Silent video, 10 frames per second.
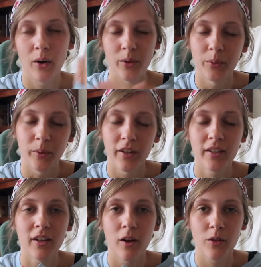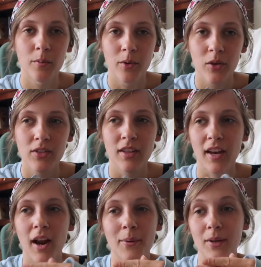own all the books
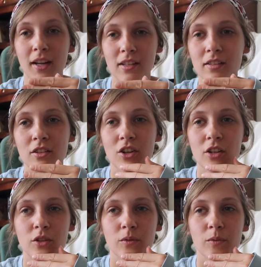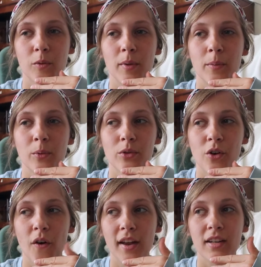that I would like to suggest for people
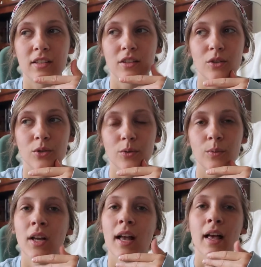so I need to do some